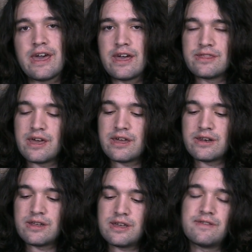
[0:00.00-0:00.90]
and
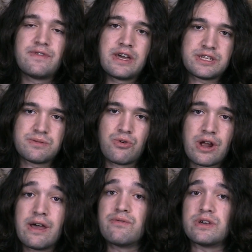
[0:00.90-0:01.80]
then invest more
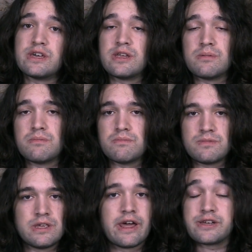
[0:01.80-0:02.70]
heavily in
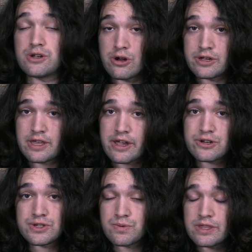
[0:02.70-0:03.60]
the next
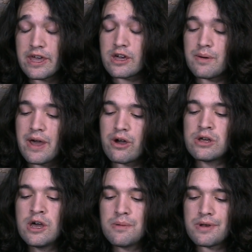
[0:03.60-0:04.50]
architectures when they come out.
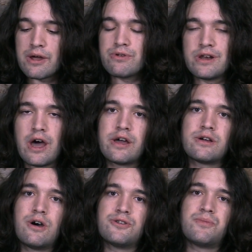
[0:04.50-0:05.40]
But I would not
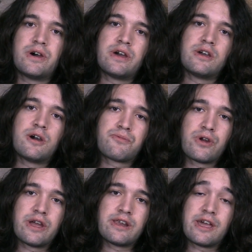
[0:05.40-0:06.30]
halt my
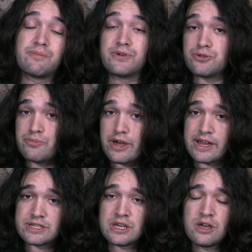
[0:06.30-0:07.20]
upgrade and build
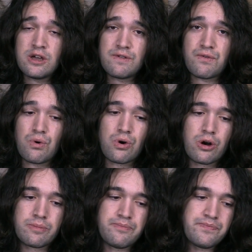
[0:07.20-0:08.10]
plans
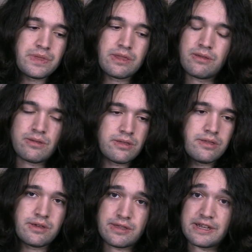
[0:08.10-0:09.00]
for
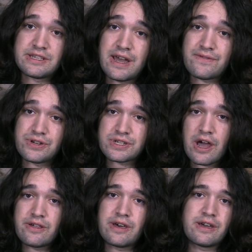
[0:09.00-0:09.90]
the things after
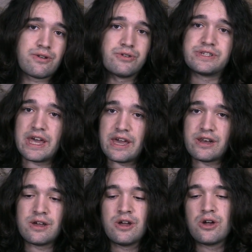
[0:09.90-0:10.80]
Skylake or
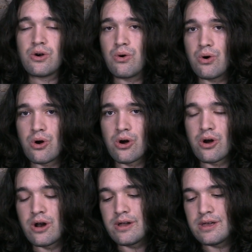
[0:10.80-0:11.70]
Zen
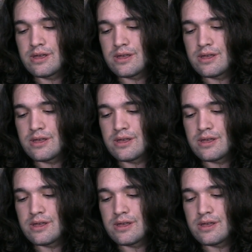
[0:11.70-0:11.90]
or